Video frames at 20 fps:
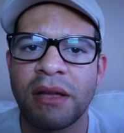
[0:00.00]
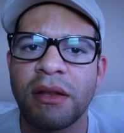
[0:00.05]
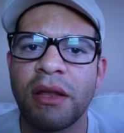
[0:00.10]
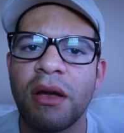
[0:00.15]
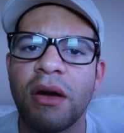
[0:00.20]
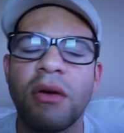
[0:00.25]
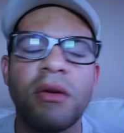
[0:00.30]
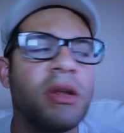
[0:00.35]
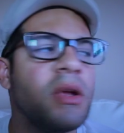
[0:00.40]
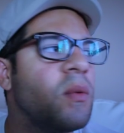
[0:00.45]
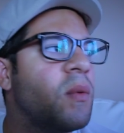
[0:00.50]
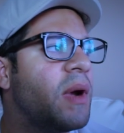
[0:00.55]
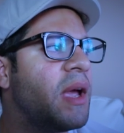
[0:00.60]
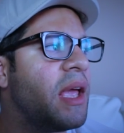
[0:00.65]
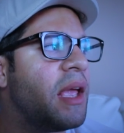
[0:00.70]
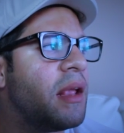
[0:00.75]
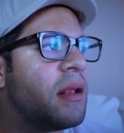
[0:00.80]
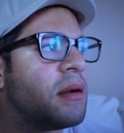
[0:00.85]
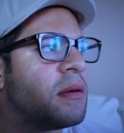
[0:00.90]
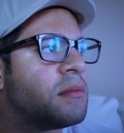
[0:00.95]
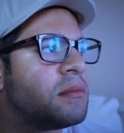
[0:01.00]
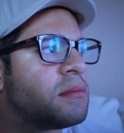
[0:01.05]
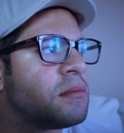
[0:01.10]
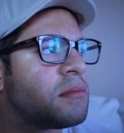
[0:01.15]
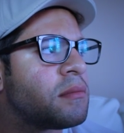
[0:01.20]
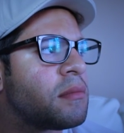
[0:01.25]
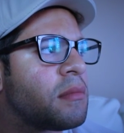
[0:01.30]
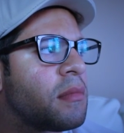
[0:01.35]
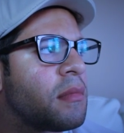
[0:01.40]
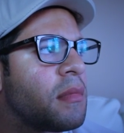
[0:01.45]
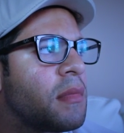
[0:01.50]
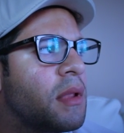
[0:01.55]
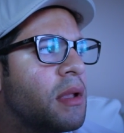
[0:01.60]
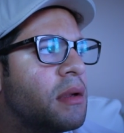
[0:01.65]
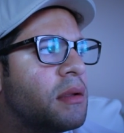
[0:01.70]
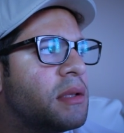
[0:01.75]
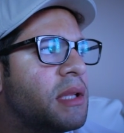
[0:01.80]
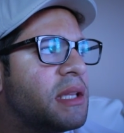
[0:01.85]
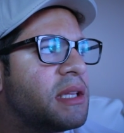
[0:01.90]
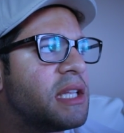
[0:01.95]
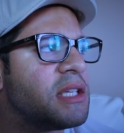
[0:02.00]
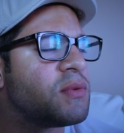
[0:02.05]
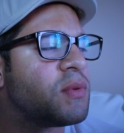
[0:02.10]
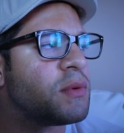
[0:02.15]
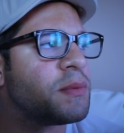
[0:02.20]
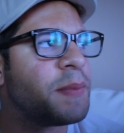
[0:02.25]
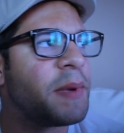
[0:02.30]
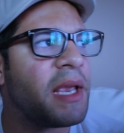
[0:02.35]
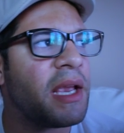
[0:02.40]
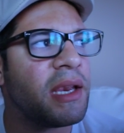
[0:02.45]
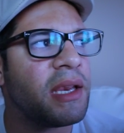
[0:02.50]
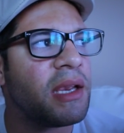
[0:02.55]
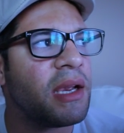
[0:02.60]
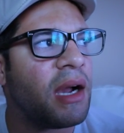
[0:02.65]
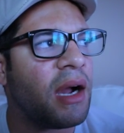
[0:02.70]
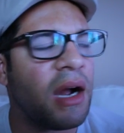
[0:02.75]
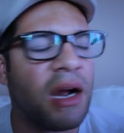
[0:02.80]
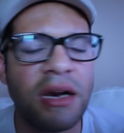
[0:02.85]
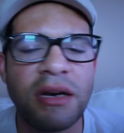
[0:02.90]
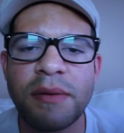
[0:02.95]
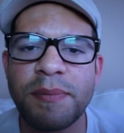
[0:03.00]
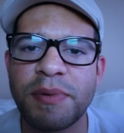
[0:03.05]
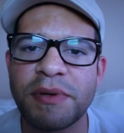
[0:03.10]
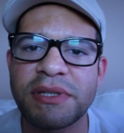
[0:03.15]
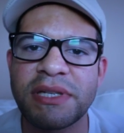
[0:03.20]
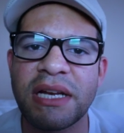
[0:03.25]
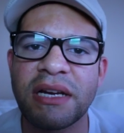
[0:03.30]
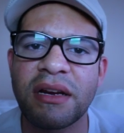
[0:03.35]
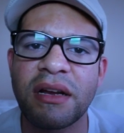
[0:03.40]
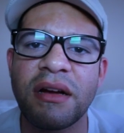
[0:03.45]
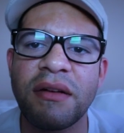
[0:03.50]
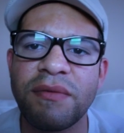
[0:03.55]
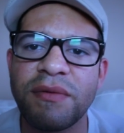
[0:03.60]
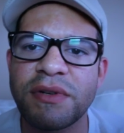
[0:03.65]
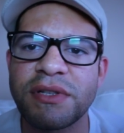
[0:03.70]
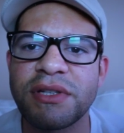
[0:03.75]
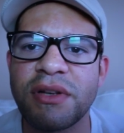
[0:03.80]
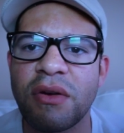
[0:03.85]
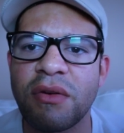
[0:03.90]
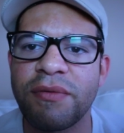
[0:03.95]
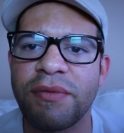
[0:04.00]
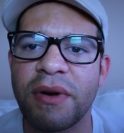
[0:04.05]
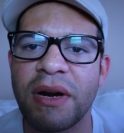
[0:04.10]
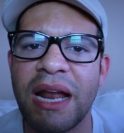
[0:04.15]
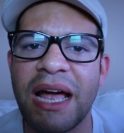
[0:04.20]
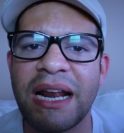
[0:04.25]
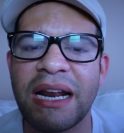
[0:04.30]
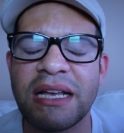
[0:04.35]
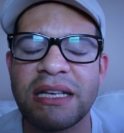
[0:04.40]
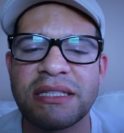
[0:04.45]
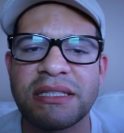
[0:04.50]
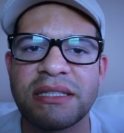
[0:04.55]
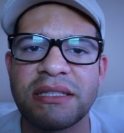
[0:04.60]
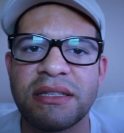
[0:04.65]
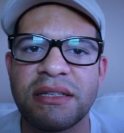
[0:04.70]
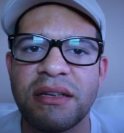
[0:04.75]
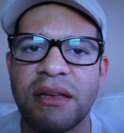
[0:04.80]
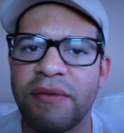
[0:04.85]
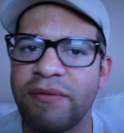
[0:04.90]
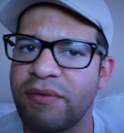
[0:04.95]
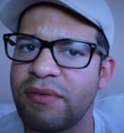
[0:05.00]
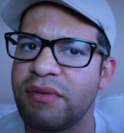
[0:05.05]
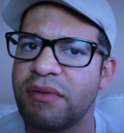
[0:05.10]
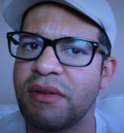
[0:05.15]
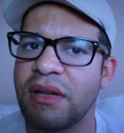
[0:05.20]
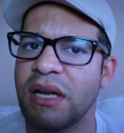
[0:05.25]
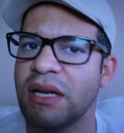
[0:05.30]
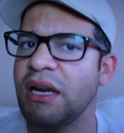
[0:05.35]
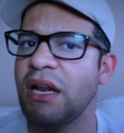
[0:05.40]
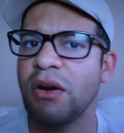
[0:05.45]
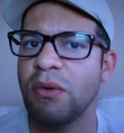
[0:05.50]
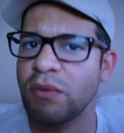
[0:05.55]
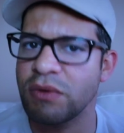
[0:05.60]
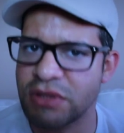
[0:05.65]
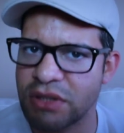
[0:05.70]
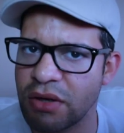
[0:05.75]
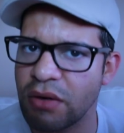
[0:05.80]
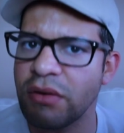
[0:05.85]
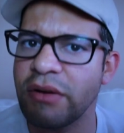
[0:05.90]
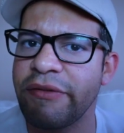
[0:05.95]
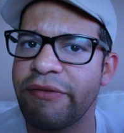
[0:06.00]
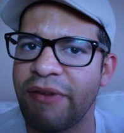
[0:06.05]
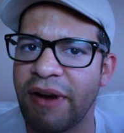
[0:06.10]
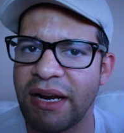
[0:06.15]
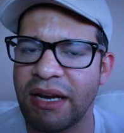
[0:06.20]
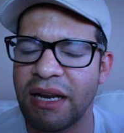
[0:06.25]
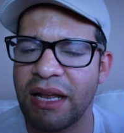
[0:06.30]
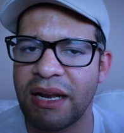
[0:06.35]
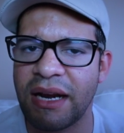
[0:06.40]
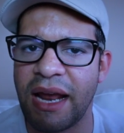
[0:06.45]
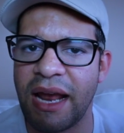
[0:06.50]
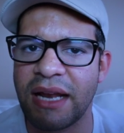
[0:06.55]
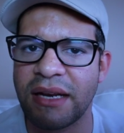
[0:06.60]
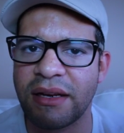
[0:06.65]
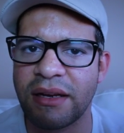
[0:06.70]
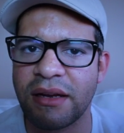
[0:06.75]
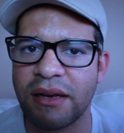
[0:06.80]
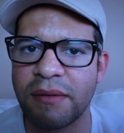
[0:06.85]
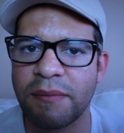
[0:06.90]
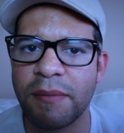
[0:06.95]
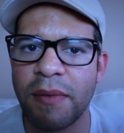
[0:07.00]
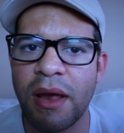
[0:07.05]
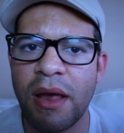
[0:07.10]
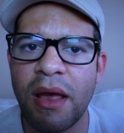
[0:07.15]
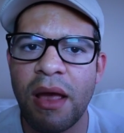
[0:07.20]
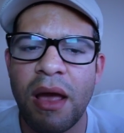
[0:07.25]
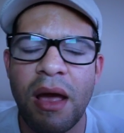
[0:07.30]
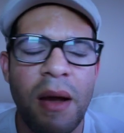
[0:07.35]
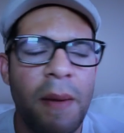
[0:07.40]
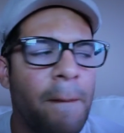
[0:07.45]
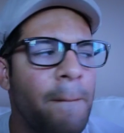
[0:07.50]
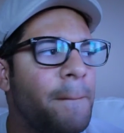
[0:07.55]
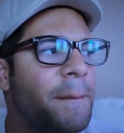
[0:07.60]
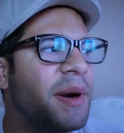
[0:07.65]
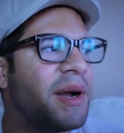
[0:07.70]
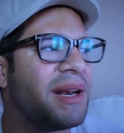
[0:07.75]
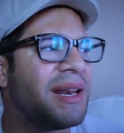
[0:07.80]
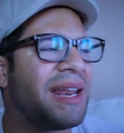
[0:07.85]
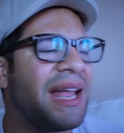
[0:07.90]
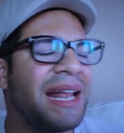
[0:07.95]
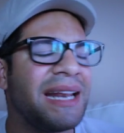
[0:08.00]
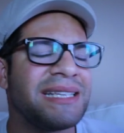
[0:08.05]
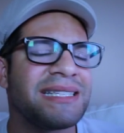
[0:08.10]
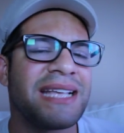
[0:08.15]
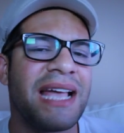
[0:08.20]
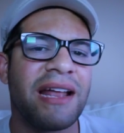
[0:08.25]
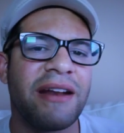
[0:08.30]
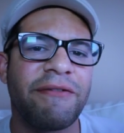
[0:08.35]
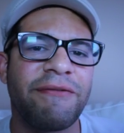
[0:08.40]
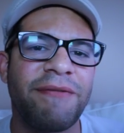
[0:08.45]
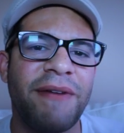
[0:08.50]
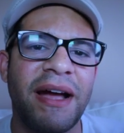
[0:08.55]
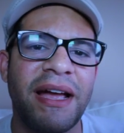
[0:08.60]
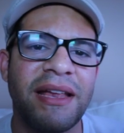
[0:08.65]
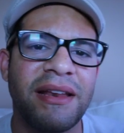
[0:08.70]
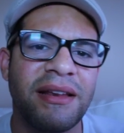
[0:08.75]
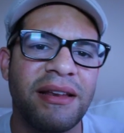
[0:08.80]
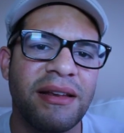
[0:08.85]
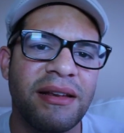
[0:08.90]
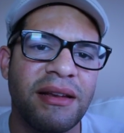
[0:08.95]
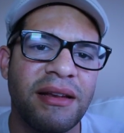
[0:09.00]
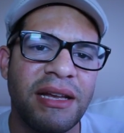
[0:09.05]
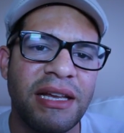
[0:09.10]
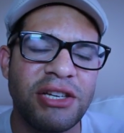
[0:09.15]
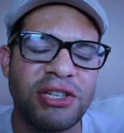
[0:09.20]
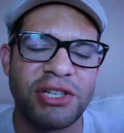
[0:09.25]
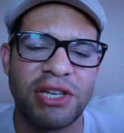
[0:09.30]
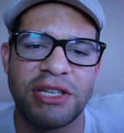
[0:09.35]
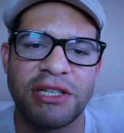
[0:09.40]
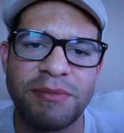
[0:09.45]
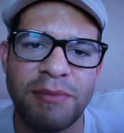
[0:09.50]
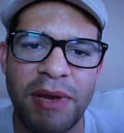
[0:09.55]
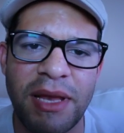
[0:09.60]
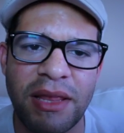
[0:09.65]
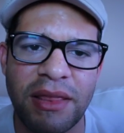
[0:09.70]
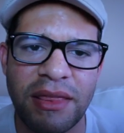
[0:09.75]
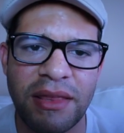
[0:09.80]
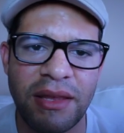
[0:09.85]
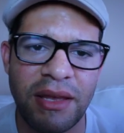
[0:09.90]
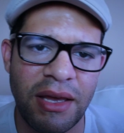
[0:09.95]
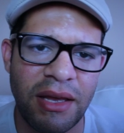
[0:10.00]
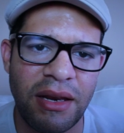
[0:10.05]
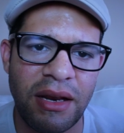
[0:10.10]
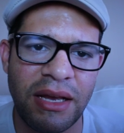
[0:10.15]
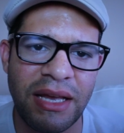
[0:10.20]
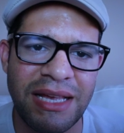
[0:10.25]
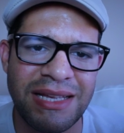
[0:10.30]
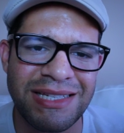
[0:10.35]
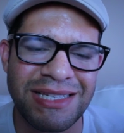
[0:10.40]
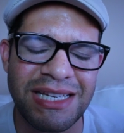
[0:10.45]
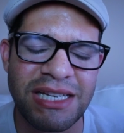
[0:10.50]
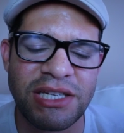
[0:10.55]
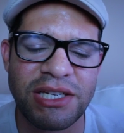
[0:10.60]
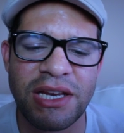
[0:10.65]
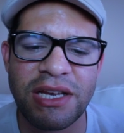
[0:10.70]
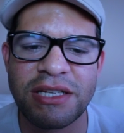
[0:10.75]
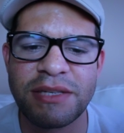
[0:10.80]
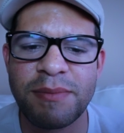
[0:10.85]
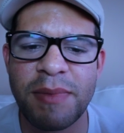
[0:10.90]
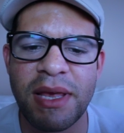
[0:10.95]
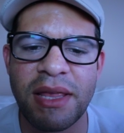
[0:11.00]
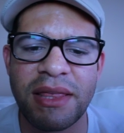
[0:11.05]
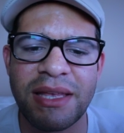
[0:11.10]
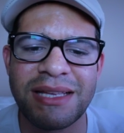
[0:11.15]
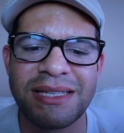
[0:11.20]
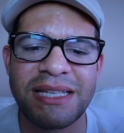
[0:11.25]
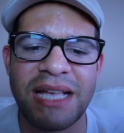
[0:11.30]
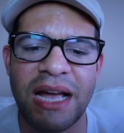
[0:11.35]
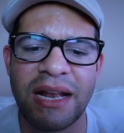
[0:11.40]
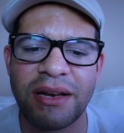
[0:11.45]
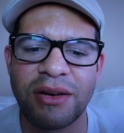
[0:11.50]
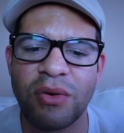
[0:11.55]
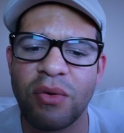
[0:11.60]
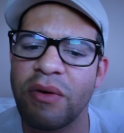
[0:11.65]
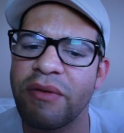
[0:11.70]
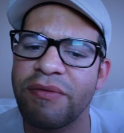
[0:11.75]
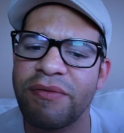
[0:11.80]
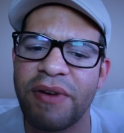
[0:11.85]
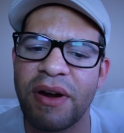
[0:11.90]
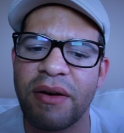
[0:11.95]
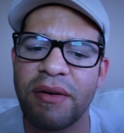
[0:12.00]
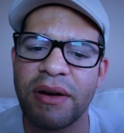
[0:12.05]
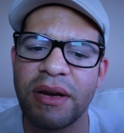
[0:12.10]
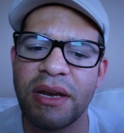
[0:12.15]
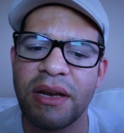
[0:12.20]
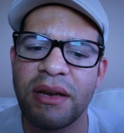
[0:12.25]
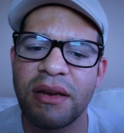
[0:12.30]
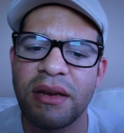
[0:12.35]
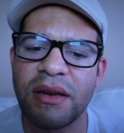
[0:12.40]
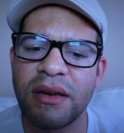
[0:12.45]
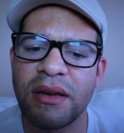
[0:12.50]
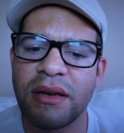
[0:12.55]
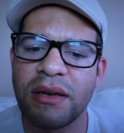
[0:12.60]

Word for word: The only way that this would be a 100% comfort zone for Lara is if Canelo was the only fight Lara had to come. But Lara's got to fight Ishe Smith. And against Ishe Smith, he's got to do a very